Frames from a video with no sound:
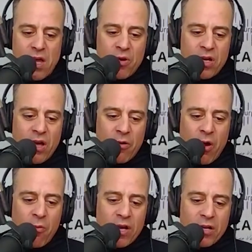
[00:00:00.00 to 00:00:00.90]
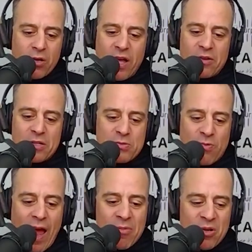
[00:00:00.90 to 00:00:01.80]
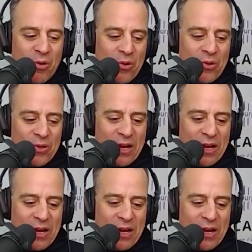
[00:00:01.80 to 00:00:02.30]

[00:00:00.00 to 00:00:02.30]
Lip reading: I want to go down this rabbit hole.